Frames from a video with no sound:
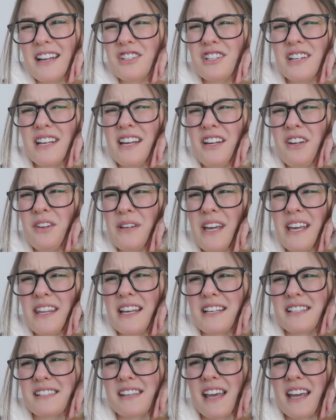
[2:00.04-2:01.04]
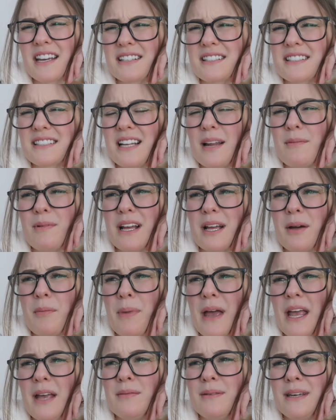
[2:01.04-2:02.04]
Actually, I don't get that saying. Slept like a
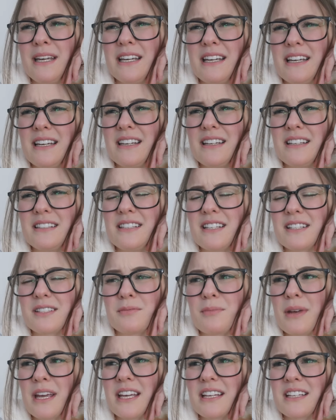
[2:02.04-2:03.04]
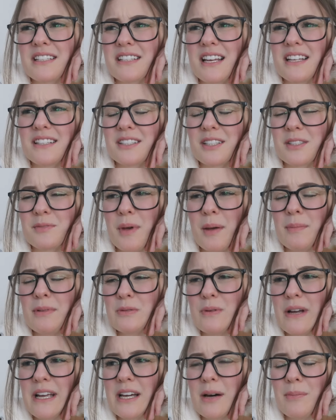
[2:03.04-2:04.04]
baby it doesn't make any sense because
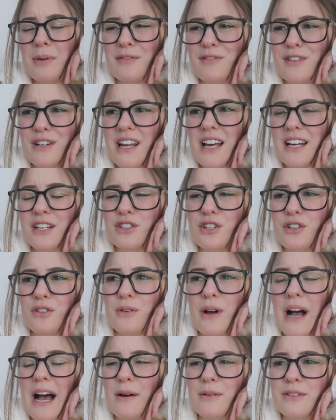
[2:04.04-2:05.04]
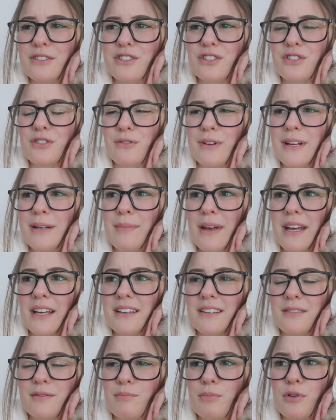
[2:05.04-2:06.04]
babies wake up every like two hours
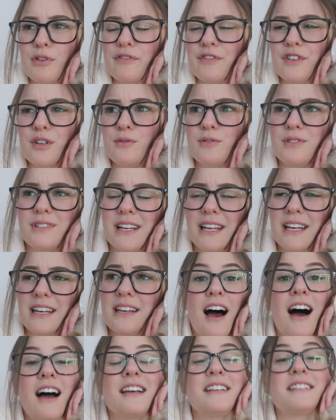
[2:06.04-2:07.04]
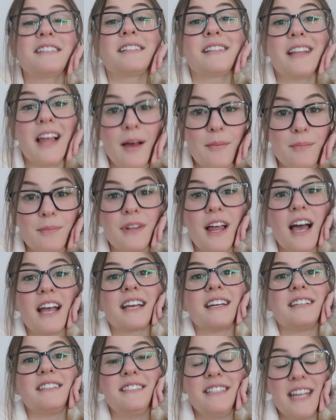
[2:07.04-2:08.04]
screaming profusely. I slept
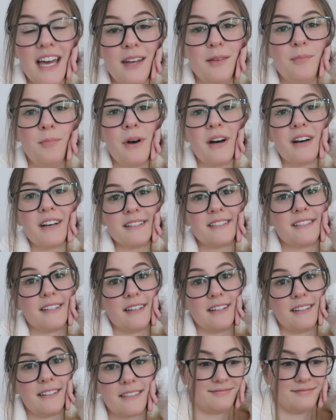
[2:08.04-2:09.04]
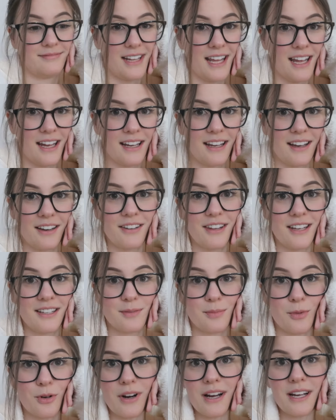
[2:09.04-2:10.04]
like a dead person. There you go,
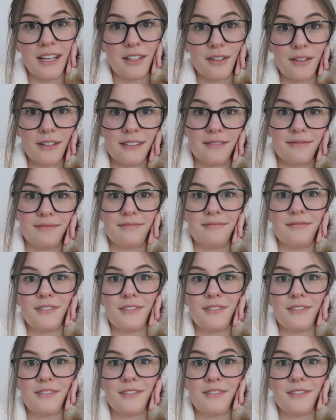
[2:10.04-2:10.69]
that's more accurate.